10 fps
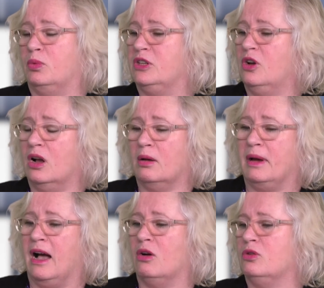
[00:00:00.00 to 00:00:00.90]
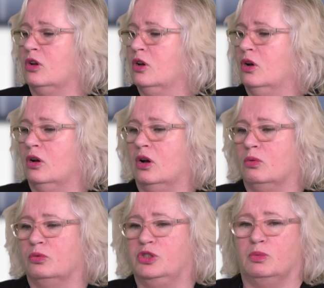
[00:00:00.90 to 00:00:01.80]
we talk about,
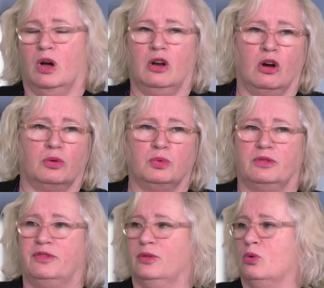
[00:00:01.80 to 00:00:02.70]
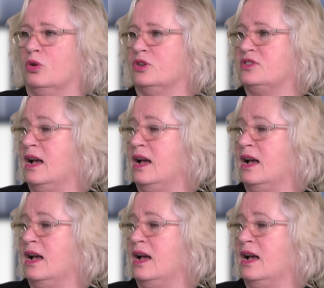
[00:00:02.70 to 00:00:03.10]
do you want hardwood floors?